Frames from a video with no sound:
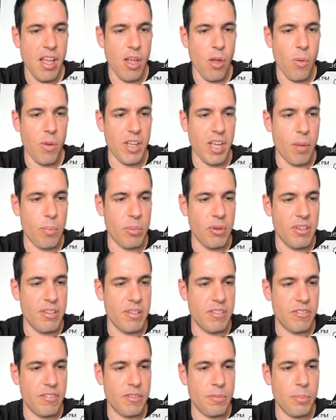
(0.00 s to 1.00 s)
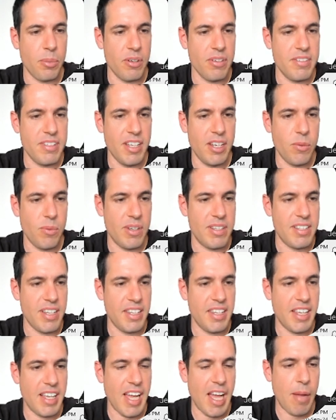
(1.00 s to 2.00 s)
we can proceed with
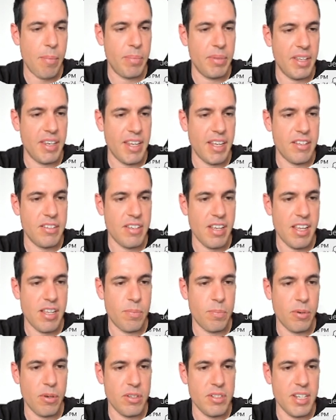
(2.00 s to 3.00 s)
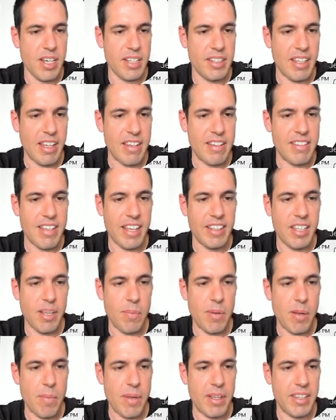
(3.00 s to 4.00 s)
setting up the Next.js project and start
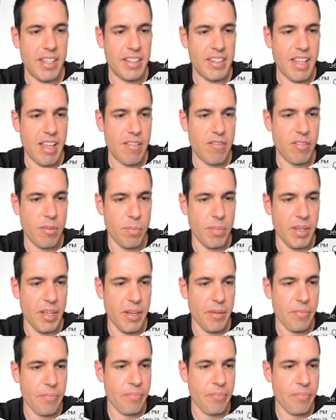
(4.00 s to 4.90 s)
implementing the M V P.